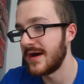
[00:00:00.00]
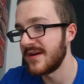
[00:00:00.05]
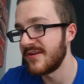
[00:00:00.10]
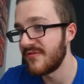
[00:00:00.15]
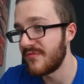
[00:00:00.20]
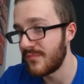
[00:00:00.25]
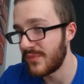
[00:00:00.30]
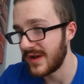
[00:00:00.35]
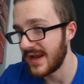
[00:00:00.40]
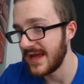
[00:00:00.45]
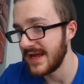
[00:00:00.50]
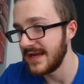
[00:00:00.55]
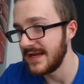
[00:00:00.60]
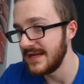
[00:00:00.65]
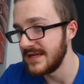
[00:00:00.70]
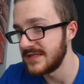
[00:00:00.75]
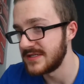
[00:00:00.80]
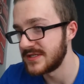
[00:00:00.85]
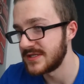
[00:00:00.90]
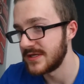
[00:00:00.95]
I have
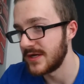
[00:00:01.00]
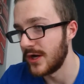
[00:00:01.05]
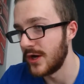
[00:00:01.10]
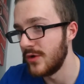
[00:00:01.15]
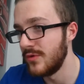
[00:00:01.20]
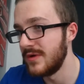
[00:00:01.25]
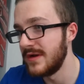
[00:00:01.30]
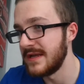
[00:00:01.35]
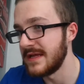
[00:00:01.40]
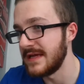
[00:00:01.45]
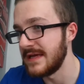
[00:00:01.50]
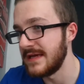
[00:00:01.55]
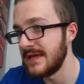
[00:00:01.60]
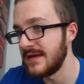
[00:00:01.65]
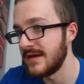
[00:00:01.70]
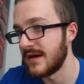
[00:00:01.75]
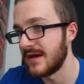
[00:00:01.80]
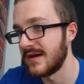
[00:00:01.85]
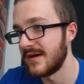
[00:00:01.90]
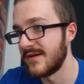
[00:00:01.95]
played
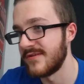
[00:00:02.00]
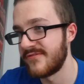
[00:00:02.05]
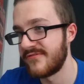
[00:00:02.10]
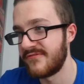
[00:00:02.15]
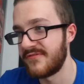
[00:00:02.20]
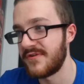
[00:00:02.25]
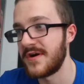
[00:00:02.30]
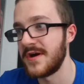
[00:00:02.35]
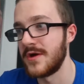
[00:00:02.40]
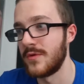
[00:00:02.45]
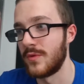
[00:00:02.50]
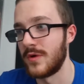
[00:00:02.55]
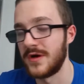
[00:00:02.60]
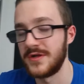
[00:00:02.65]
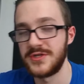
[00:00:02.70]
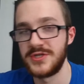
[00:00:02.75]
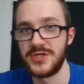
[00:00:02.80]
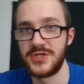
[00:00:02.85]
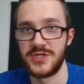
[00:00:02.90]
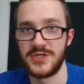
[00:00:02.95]
only uh,
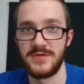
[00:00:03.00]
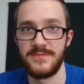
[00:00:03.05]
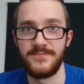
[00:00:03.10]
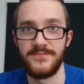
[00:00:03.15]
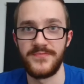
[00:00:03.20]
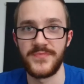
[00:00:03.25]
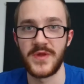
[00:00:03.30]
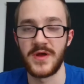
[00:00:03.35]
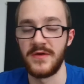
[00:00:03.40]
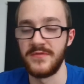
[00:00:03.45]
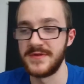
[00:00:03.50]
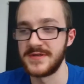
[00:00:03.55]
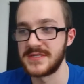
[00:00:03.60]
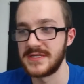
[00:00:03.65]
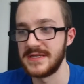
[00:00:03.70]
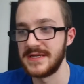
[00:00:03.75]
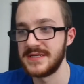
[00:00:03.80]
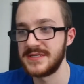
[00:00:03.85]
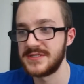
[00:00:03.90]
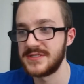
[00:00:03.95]
Firewatch on this
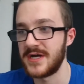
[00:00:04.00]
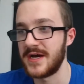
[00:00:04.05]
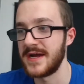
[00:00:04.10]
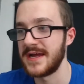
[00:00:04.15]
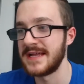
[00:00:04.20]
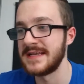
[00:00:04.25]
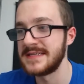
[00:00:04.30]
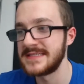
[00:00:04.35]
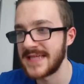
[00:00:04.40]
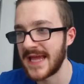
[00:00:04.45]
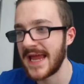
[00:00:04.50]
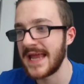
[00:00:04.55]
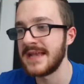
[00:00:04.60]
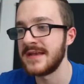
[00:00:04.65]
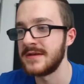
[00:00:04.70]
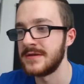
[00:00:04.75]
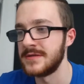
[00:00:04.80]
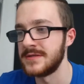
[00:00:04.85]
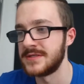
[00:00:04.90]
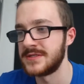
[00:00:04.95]
list. I
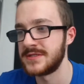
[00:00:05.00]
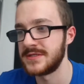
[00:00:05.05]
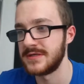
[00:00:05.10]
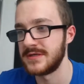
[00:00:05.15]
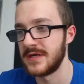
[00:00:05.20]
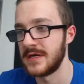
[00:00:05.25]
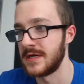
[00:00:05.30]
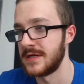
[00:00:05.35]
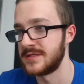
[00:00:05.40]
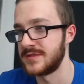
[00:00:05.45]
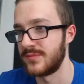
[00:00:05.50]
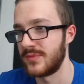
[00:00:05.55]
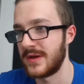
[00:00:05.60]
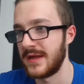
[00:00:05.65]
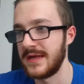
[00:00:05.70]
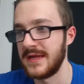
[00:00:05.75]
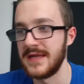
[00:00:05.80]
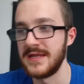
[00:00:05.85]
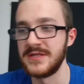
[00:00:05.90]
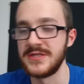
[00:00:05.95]
intend uh, to
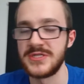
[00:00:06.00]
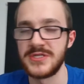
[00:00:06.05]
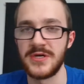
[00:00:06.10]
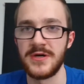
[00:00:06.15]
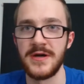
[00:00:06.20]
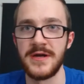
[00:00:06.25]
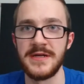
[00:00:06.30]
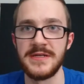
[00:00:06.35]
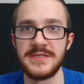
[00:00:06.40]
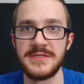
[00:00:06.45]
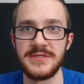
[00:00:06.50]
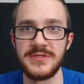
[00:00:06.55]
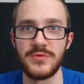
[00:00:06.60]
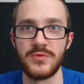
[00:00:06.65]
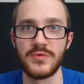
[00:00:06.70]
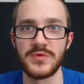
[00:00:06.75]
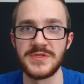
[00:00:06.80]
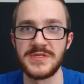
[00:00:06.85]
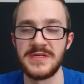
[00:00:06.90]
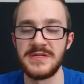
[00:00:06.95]
play Inside
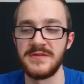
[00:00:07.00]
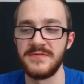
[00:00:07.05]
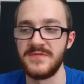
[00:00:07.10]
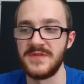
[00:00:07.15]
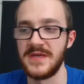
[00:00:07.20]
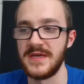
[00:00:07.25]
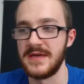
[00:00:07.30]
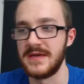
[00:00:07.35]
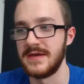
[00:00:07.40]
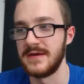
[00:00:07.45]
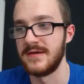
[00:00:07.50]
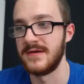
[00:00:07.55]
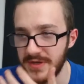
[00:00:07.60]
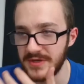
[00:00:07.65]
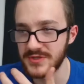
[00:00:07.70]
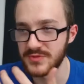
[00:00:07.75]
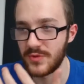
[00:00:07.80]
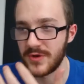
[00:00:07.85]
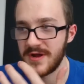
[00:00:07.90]
towards the end of the year because